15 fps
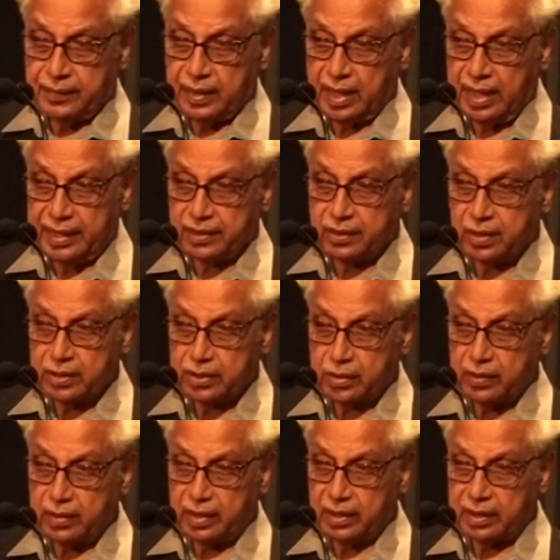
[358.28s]
right,
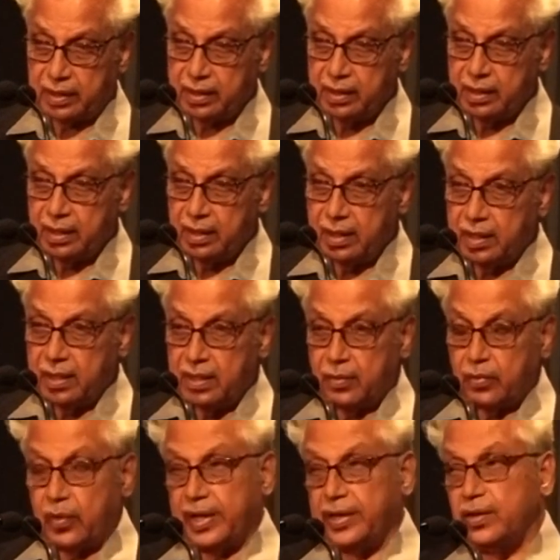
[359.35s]
controlling,
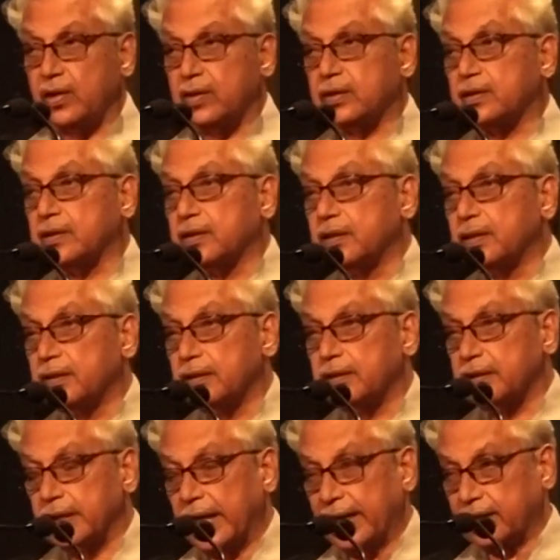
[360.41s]
why not
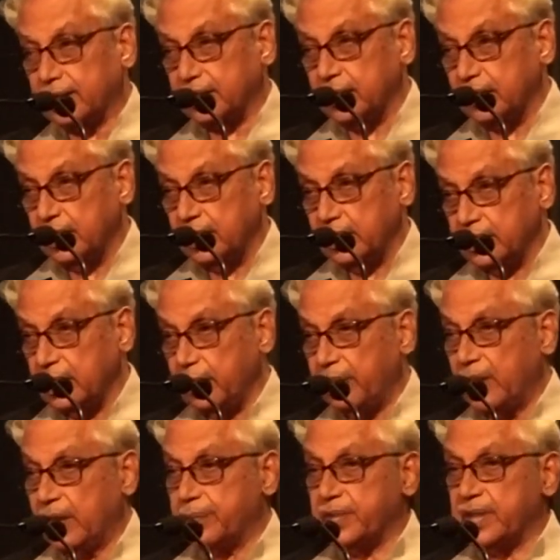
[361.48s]
that
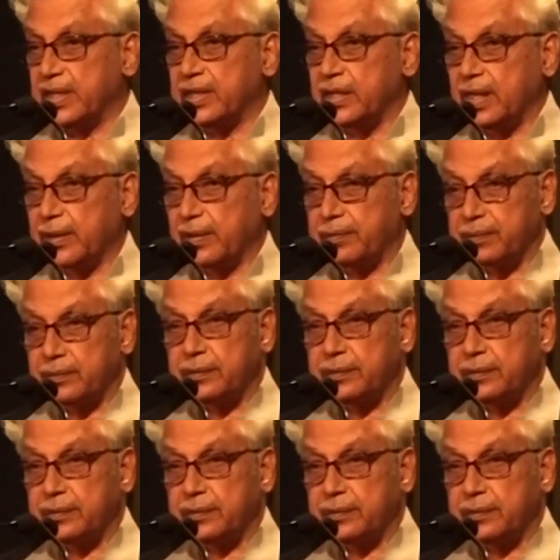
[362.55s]
developed India